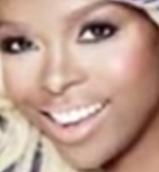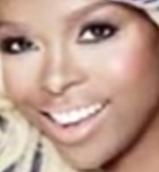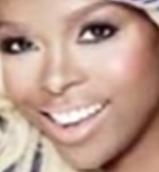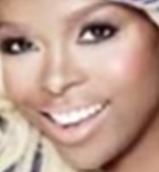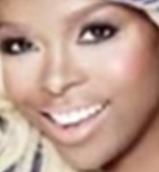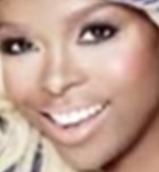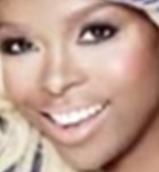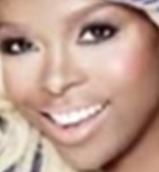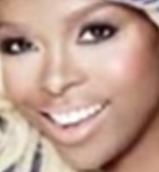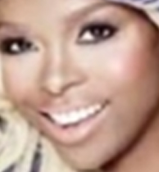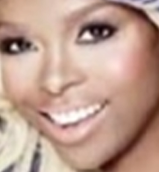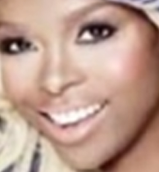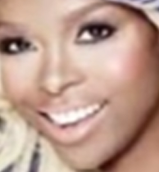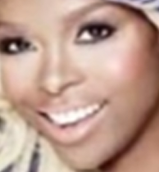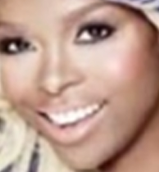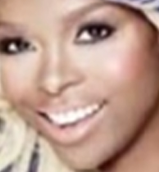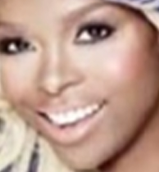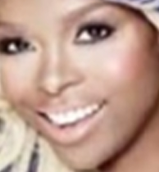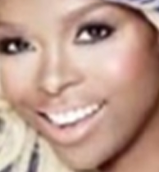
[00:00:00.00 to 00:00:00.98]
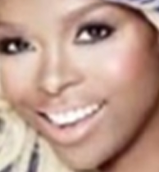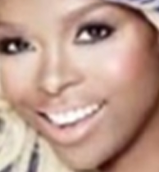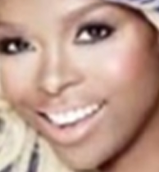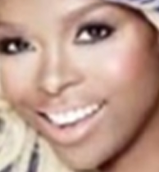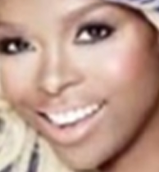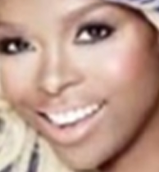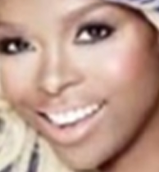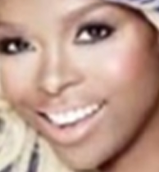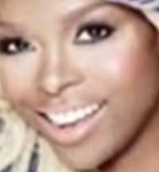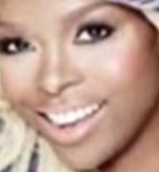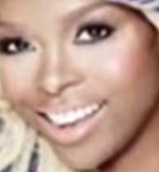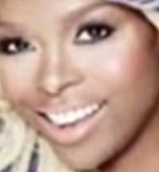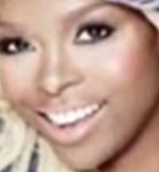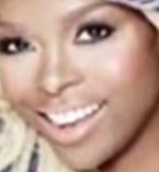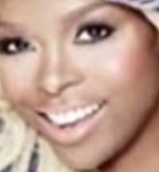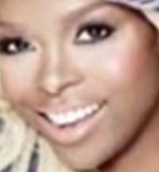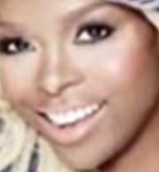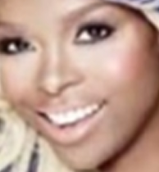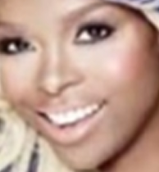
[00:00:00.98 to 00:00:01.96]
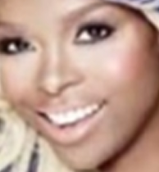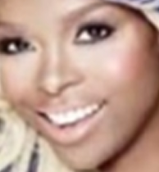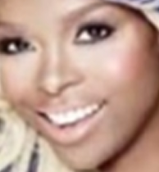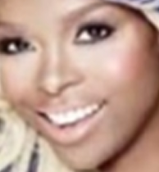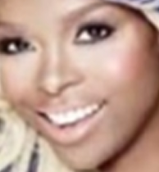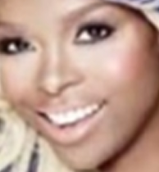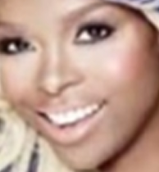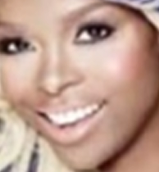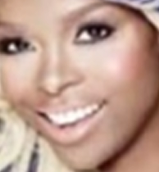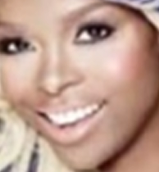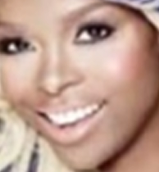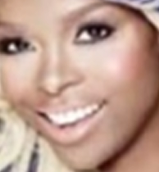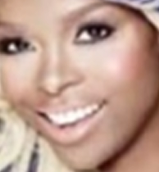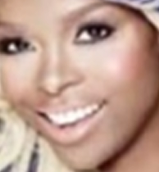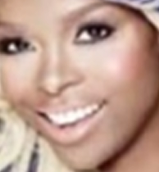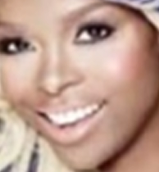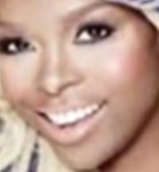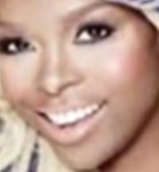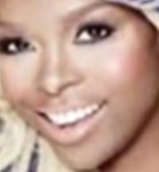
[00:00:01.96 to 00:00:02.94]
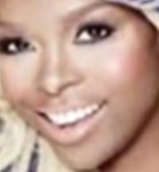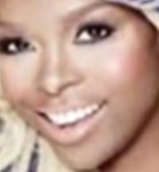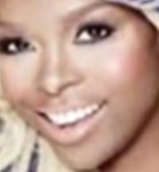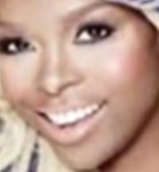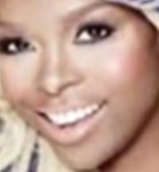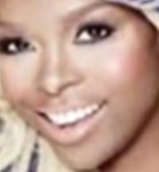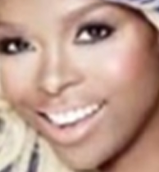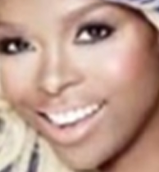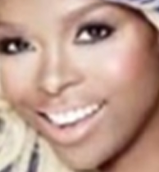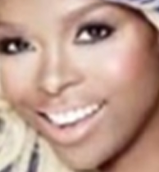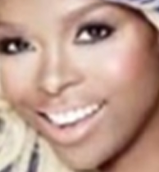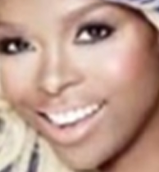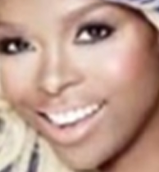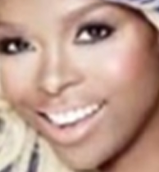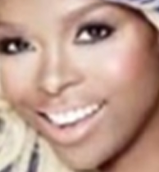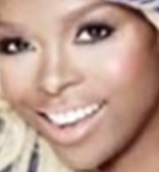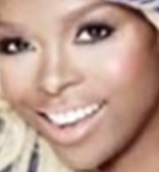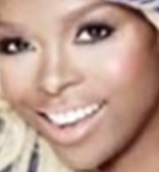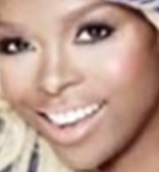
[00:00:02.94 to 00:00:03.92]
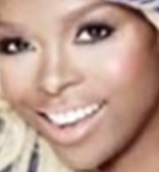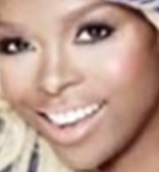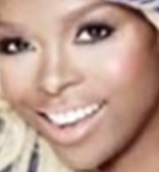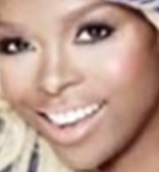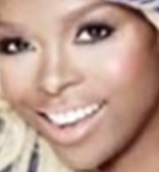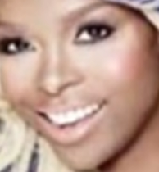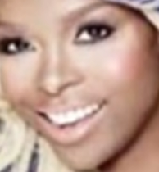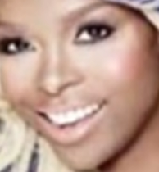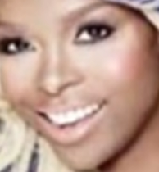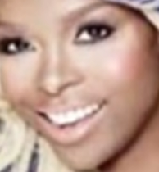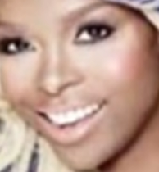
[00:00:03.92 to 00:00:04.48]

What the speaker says: The face doesn't move, so there is nothing to read.